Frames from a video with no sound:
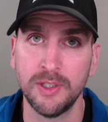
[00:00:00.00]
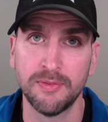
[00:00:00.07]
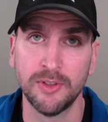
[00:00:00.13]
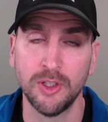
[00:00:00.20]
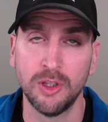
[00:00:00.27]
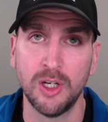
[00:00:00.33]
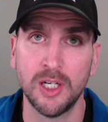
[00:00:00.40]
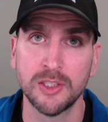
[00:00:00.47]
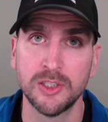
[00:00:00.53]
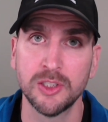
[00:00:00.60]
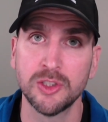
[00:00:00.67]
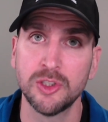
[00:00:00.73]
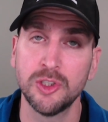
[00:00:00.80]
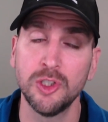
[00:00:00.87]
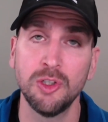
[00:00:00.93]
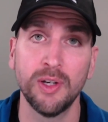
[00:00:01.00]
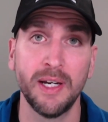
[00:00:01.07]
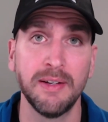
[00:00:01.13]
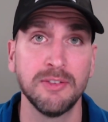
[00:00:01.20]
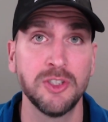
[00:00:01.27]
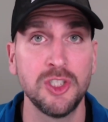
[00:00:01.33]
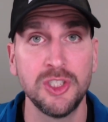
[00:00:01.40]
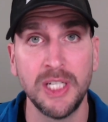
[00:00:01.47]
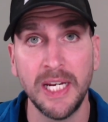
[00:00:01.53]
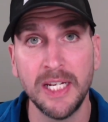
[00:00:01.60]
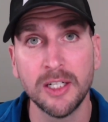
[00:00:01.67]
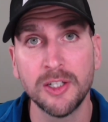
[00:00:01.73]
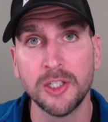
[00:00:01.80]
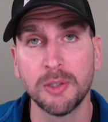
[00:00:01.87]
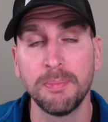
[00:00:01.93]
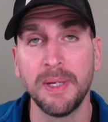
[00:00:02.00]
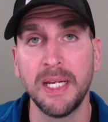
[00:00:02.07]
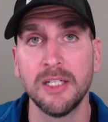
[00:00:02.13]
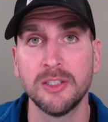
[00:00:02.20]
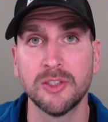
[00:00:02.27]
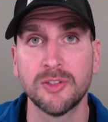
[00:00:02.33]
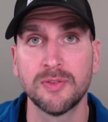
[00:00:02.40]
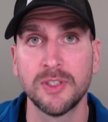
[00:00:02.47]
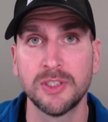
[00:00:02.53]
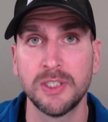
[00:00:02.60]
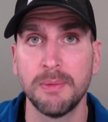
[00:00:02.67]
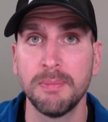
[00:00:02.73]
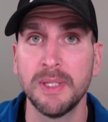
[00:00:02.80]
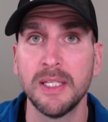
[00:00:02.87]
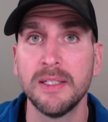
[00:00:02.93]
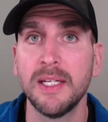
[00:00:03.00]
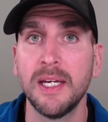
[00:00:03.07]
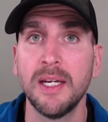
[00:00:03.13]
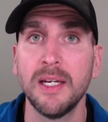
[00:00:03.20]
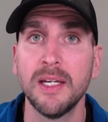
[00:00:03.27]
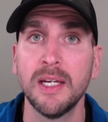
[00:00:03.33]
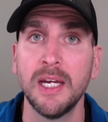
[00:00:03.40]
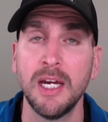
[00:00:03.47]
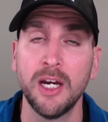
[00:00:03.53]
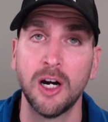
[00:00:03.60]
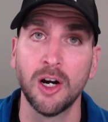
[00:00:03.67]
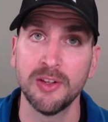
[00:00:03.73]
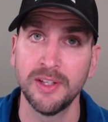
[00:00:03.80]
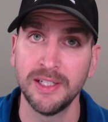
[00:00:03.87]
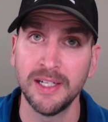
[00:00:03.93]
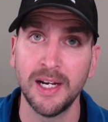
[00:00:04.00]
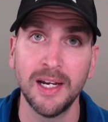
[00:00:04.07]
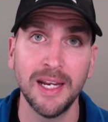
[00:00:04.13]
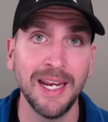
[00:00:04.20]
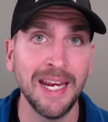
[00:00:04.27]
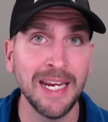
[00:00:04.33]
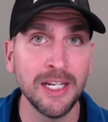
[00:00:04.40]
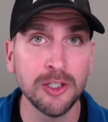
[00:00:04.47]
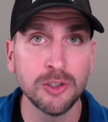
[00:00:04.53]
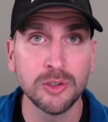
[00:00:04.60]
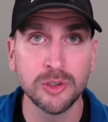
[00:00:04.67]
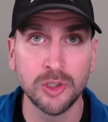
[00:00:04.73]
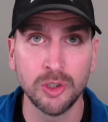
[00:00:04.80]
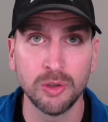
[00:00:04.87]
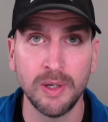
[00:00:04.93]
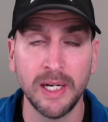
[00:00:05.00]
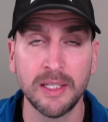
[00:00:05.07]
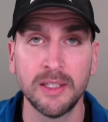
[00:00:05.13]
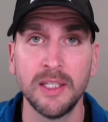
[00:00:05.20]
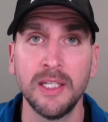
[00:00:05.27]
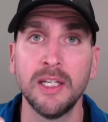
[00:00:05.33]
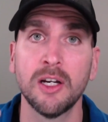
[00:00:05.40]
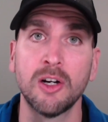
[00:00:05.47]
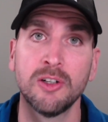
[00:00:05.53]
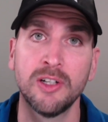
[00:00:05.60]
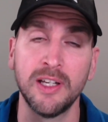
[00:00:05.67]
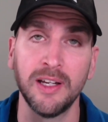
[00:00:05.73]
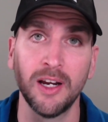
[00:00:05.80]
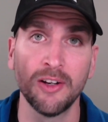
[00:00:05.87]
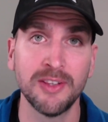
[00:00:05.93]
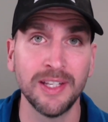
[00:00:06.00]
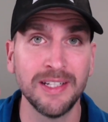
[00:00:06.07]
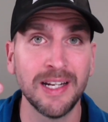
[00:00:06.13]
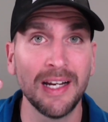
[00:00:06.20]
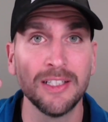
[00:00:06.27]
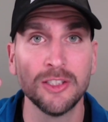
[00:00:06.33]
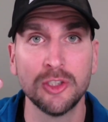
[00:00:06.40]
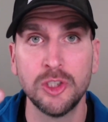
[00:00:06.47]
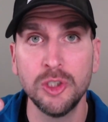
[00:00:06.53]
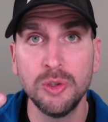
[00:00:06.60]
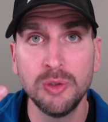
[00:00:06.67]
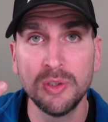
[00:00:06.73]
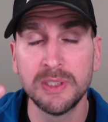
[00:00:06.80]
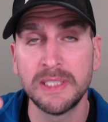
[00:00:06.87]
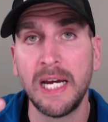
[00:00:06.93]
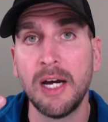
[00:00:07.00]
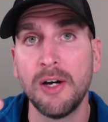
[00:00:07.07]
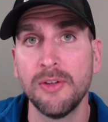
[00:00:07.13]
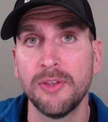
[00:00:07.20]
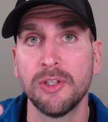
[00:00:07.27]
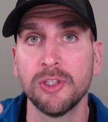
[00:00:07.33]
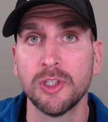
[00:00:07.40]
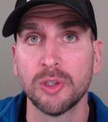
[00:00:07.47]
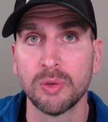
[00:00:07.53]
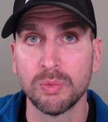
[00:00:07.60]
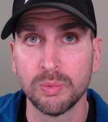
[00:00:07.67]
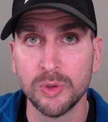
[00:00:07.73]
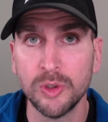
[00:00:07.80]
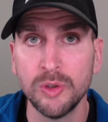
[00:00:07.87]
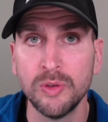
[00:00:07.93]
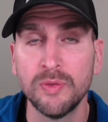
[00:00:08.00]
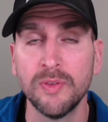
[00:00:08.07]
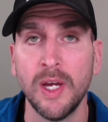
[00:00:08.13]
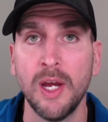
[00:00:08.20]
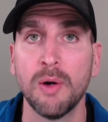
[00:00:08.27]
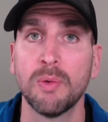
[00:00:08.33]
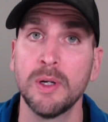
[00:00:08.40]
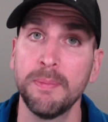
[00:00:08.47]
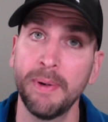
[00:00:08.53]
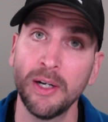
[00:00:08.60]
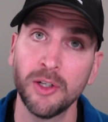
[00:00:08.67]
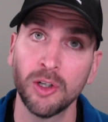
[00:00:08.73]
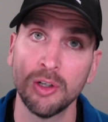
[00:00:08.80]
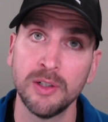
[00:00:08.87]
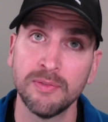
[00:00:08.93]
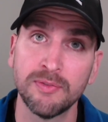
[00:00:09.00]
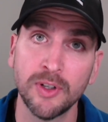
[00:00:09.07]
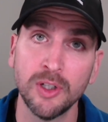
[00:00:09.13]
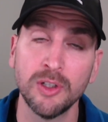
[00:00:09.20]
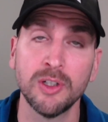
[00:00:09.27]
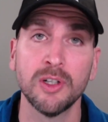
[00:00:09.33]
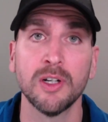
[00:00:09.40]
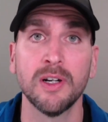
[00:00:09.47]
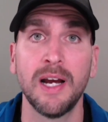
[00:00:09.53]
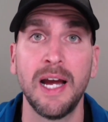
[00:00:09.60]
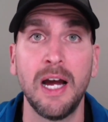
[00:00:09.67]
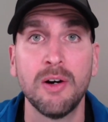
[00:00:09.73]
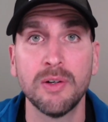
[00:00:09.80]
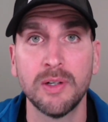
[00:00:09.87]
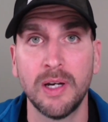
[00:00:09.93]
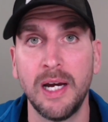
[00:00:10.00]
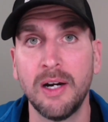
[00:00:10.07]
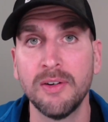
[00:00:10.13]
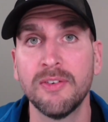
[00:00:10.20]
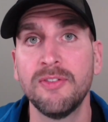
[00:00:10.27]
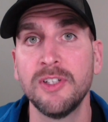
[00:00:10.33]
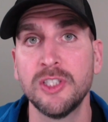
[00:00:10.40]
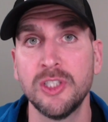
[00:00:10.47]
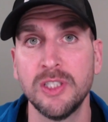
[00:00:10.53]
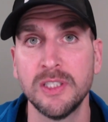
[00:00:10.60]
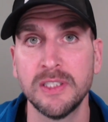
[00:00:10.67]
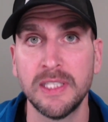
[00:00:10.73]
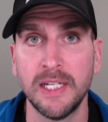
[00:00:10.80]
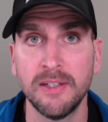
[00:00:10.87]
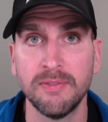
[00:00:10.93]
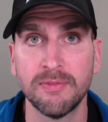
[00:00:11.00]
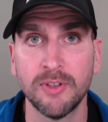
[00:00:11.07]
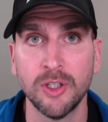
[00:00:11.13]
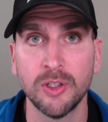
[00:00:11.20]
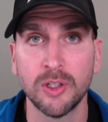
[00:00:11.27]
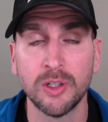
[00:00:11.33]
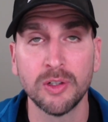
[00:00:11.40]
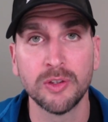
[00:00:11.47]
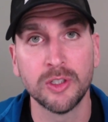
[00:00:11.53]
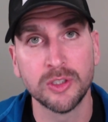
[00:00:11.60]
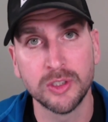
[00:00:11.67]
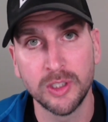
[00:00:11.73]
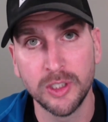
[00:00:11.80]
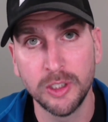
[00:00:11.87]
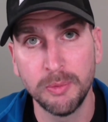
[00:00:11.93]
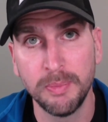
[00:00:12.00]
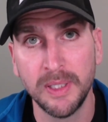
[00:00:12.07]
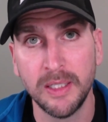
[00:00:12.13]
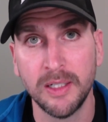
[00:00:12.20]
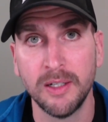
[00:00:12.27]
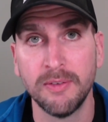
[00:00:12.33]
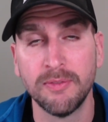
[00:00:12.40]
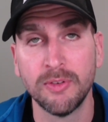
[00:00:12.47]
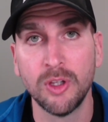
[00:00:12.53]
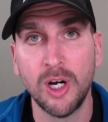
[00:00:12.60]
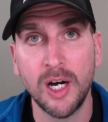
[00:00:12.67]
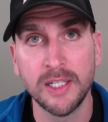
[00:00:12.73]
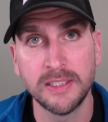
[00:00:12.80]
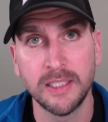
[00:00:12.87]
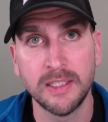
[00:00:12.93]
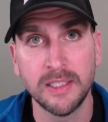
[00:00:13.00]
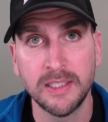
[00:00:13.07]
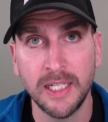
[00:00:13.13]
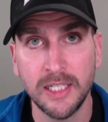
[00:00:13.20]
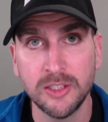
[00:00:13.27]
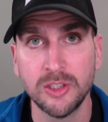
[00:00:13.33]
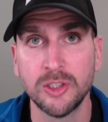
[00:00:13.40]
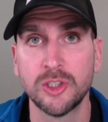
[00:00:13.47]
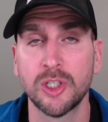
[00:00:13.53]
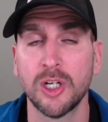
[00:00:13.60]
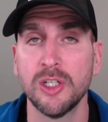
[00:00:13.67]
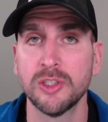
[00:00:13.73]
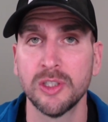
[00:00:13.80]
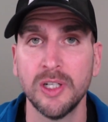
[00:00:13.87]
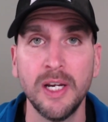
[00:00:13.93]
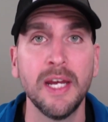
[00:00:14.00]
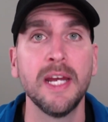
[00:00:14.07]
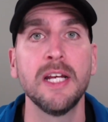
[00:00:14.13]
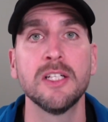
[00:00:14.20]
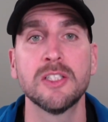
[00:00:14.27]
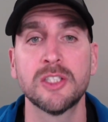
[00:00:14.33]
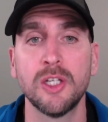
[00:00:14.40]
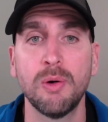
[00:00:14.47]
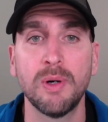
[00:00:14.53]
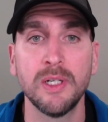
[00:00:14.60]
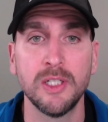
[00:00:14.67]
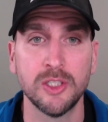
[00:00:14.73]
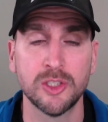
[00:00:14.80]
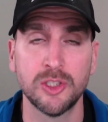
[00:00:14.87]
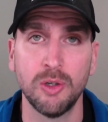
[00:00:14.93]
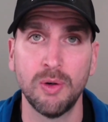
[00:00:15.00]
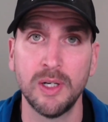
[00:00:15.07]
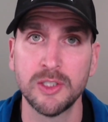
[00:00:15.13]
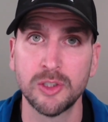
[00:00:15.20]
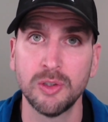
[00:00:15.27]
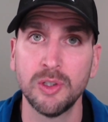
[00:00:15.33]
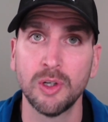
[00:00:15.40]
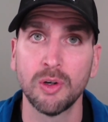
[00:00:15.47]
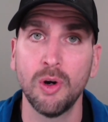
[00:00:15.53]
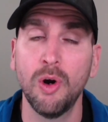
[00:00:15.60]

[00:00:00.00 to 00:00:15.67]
different losses. Do you have shade on your panels for some of the day? Are they not angled correctly? Are not are they not due south on your roof? What about your inverter? How how efficient is that inverter? There's a little bit of loss at the Tesla charger and so on and so on. So your